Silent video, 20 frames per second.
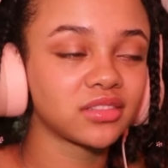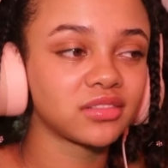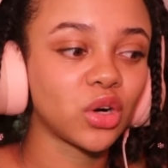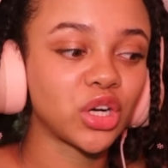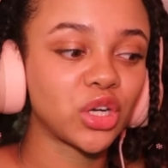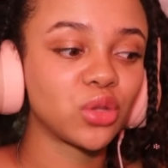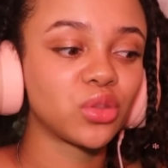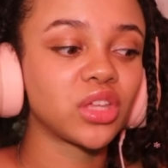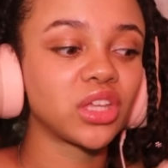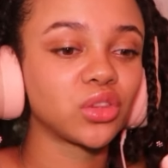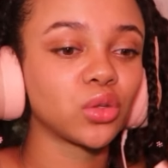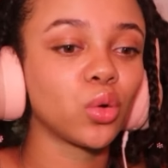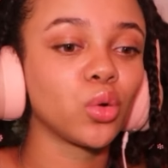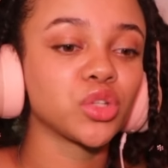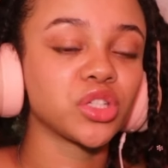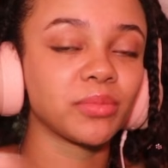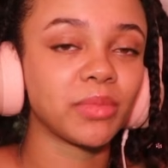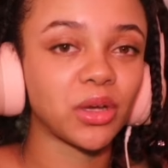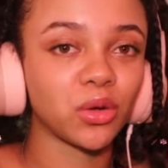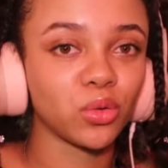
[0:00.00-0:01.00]
Or do you think the
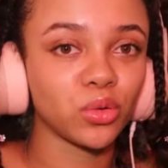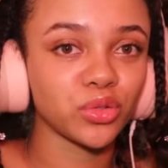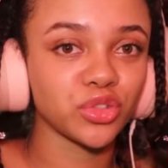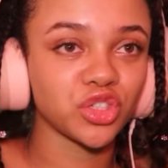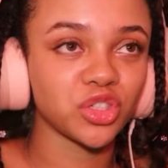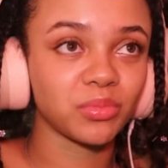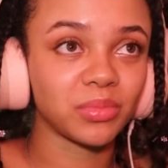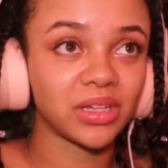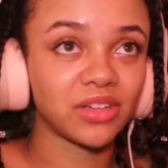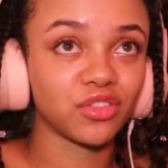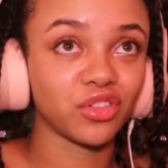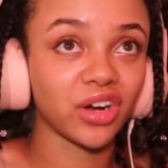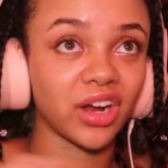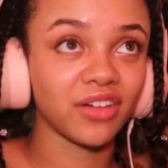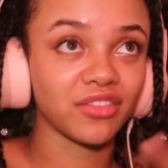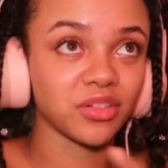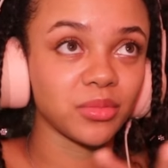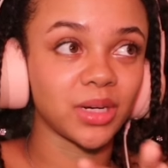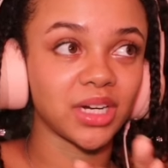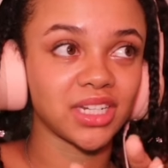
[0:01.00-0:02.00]
ultimate goal should be for
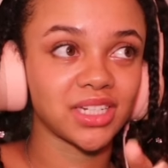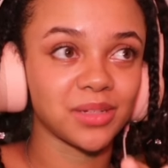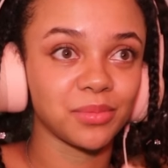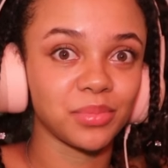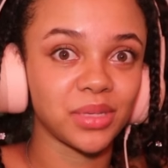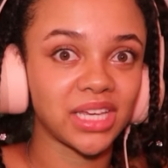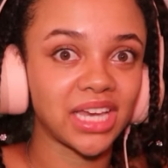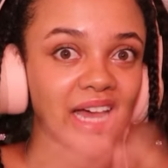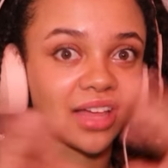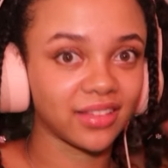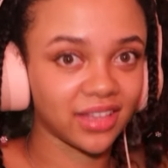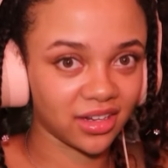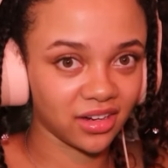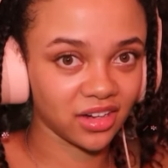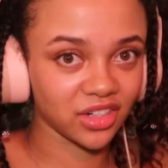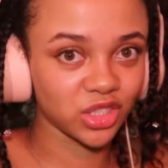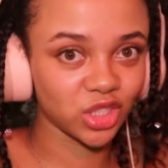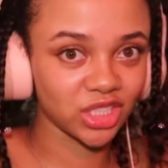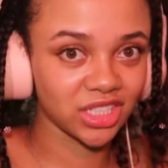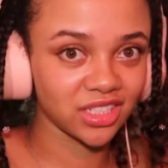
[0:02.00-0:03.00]
everybody to be at like
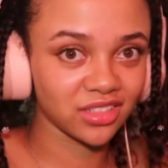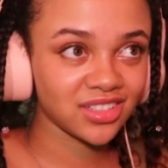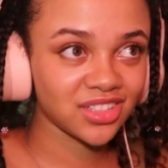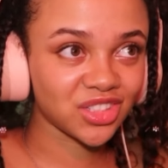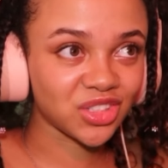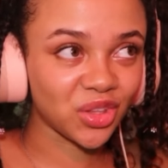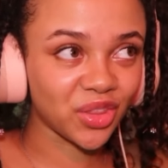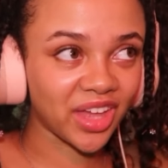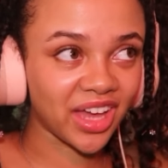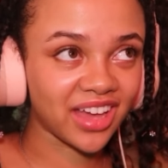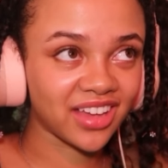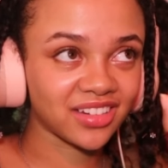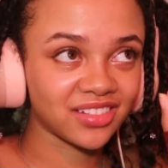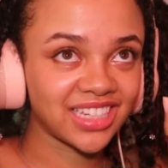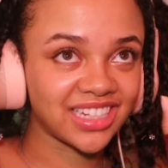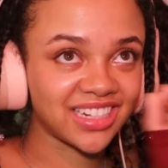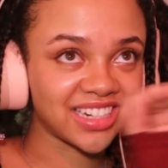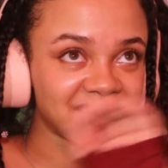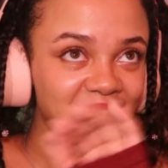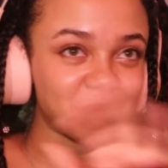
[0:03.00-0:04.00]
100 so that
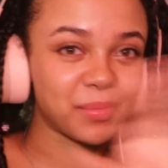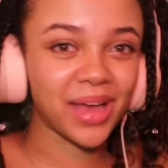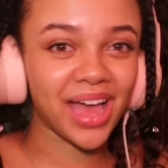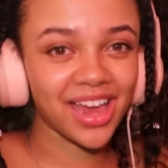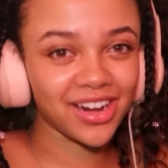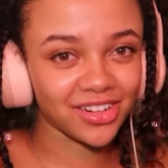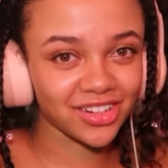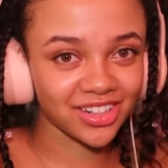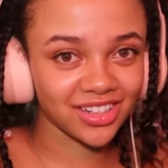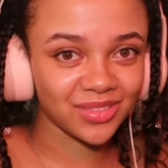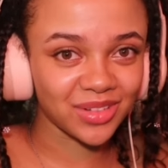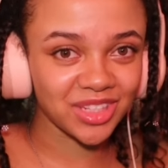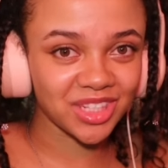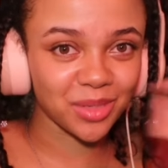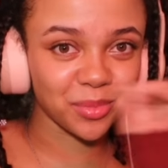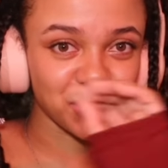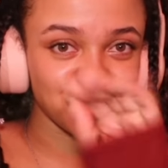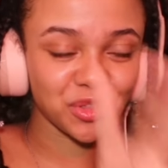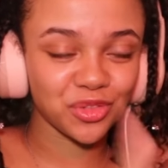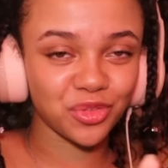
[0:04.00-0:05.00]
it doesn't matter when
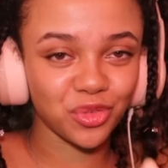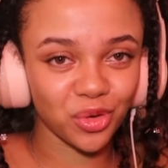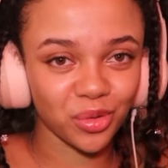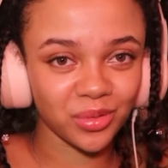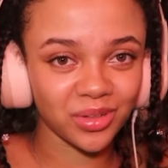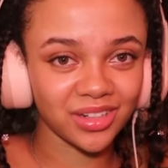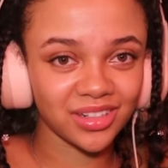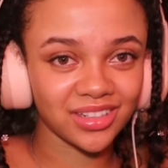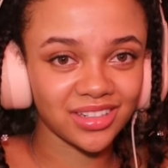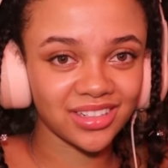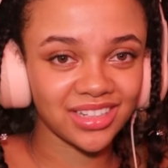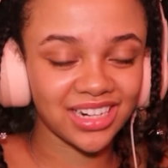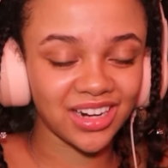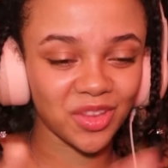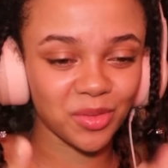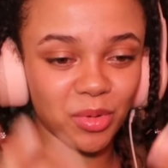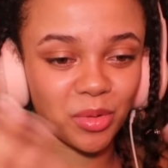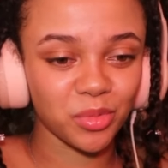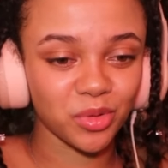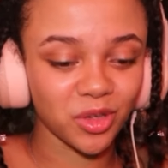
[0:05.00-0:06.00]
someone's forward and
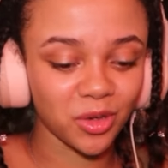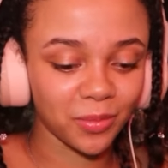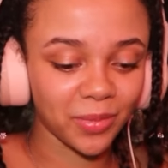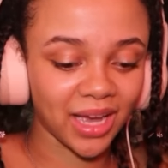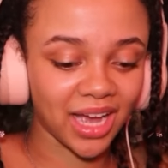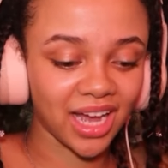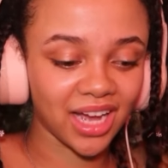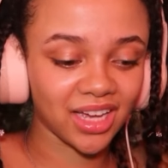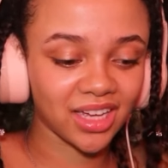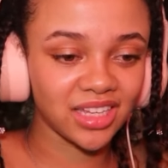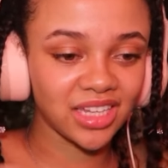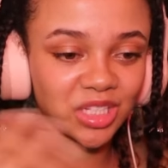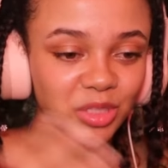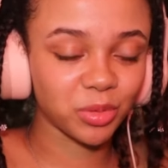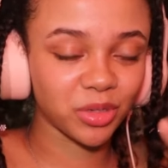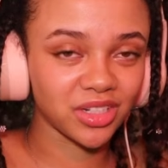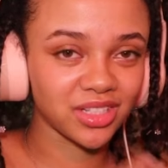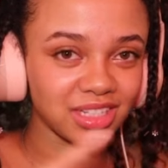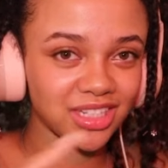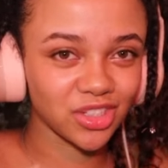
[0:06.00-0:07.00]
other people are back? Each
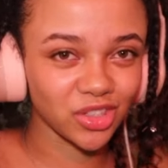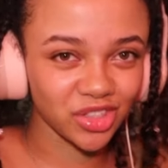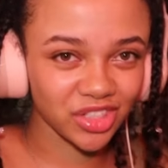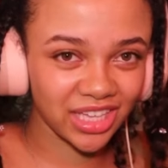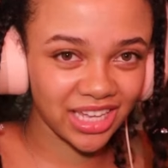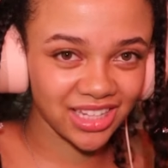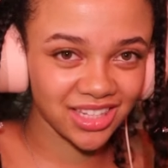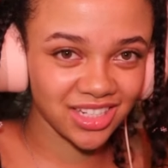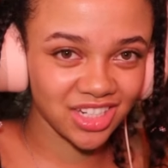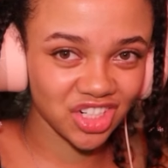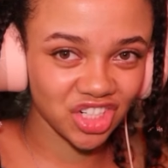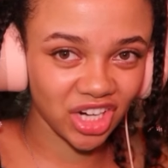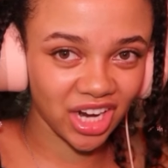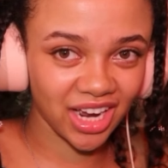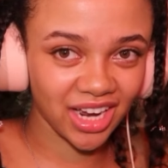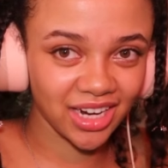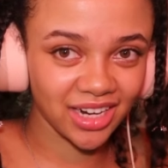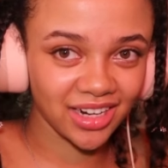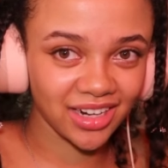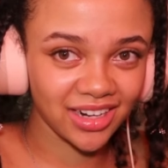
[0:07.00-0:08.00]
person still gets to
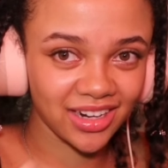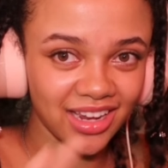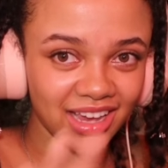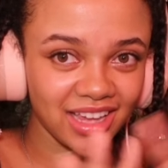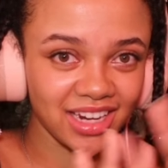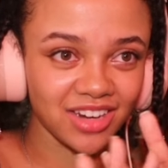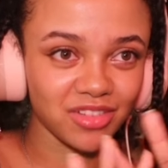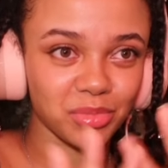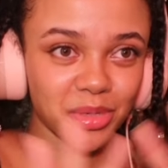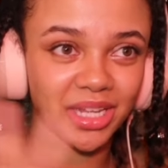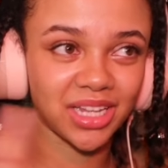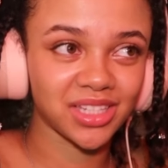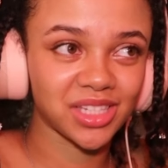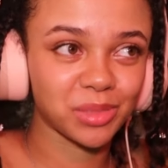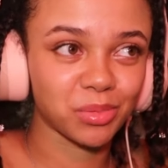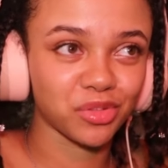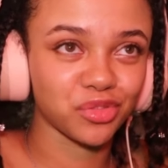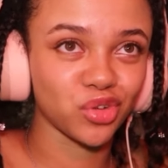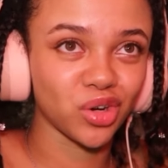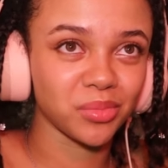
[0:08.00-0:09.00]
shine and everybody gets
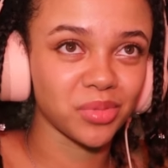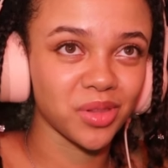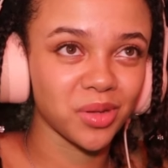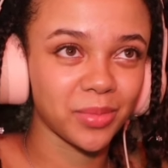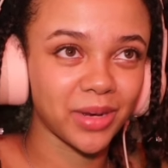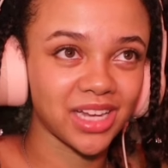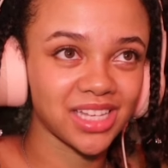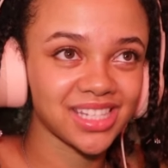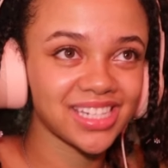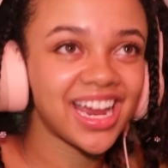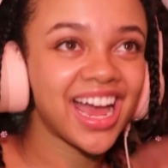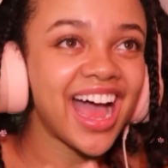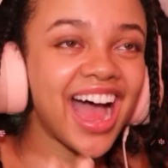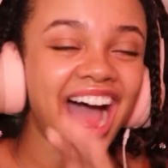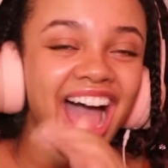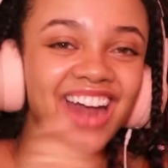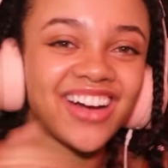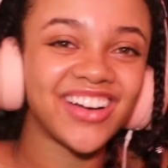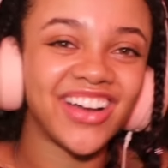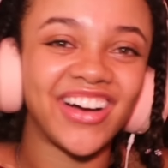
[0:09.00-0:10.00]
to perform to their best.
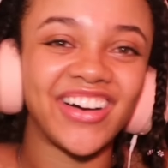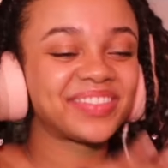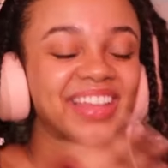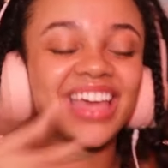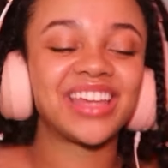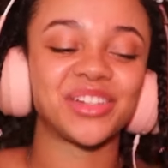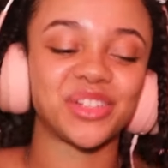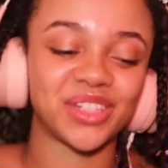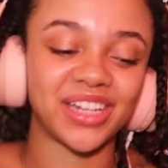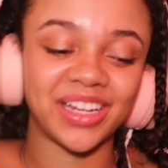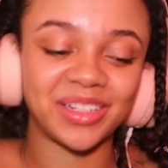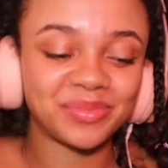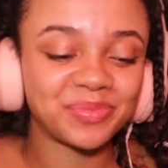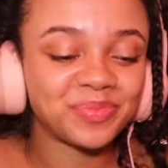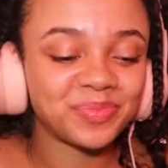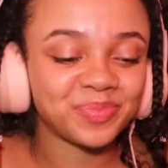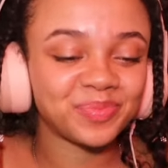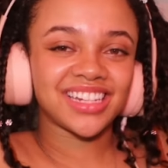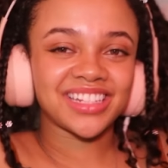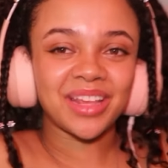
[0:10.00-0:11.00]
I don't know. Interesting.
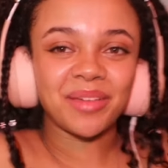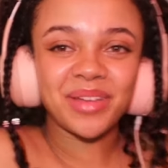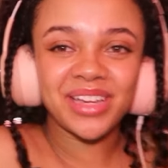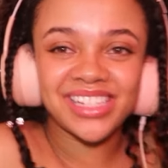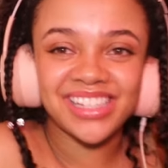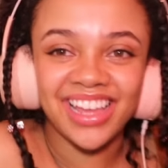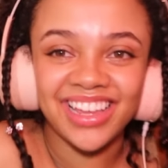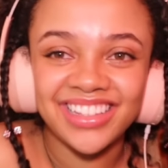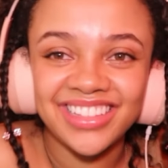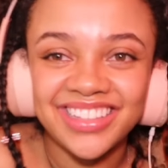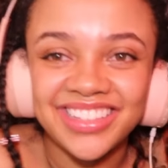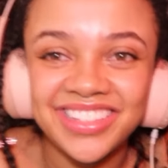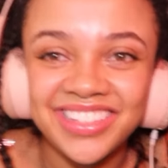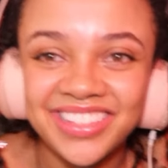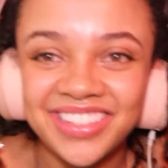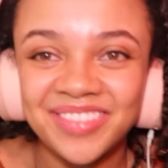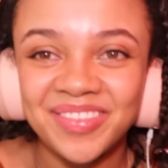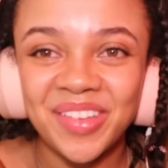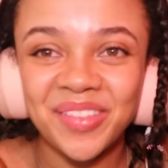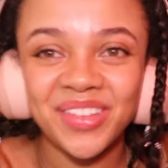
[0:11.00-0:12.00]
Does that make
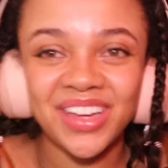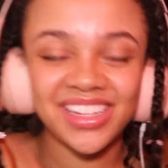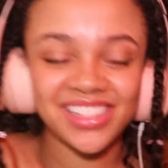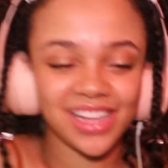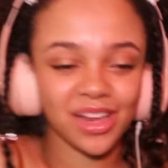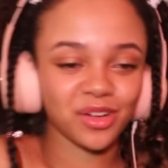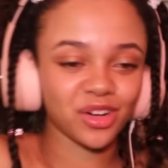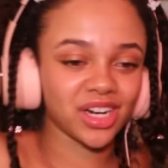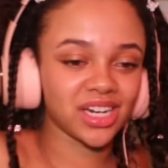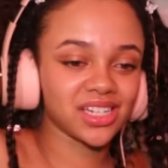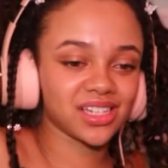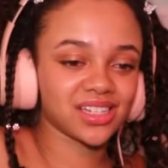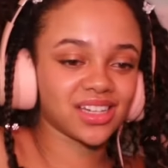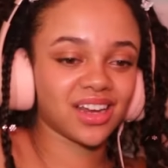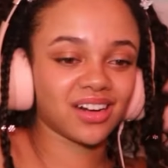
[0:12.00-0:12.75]
sense? Maybe I sound crazy.